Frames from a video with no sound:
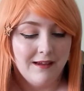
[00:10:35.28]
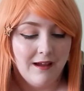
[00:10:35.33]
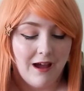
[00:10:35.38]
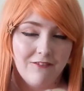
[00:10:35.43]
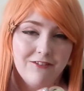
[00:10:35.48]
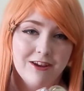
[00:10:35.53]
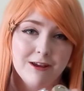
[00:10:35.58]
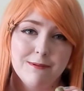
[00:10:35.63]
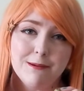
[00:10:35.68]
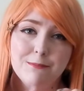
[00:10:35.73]

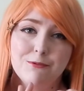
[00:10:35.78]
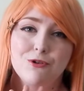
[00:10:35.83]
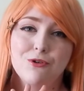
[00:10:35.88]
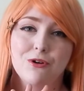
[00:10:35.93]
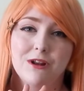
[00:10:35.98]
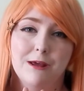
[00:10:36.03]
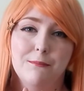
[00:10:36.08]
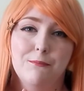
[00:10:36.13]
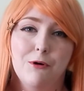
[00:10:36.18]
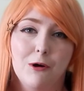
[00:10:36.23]
I think people
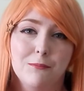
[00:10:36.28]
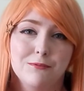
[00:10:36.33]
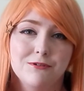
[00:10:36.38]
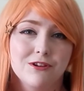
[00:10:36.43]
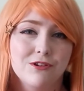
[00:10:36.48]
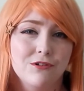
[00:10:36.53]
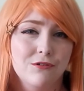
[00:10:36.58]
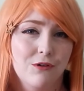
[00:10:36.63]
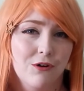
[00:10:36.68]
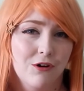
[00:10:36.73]
call it
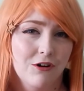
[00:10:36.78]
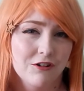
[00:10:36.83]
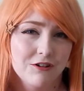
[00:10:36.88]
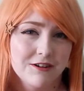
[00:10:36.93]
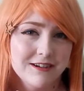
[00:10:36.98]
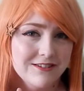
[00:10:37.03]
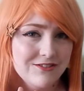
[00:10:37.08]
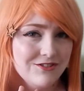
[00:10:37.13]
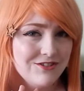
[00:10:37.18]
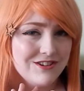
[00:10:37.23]
popsicle
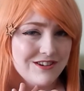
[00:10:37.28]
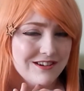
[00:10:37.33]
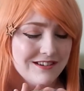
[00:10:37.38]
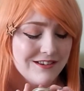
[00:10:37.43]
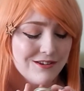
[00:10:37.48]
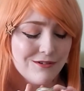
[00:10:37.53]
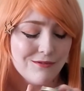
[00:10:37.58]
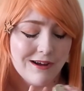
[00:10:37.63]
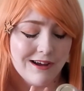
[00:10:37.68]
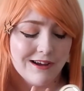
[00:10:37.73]
orange.
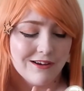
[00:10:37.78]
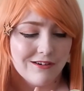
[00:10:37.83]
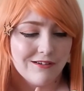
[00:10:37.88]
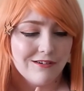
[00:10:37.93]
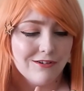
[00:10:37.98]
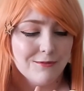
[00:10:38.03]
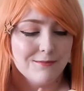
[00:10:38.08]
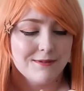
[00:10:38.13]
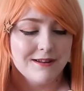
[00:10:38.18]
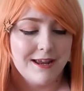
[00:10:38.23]
It's quite a
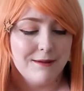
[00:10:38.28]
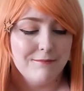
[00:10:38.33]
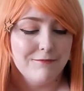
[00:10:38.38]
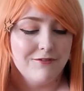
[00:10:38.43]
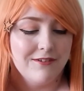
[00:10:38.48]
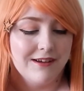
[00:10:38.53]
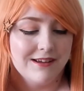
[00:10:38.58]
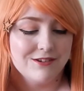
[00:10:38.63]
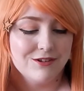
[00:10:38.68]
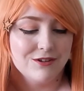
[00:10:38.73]
common name
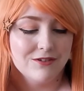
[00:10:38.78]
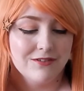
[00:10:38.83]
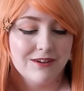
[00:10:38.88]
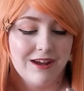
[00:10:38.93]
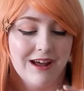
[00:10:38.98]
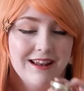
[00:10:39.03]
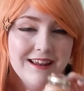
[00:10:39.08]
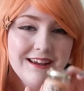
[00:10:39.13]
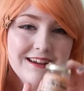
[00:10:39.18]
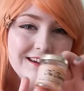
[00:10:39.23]
for that sort of
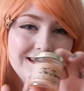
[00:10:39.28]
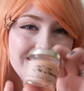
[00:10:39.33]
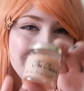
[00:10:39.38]
colour.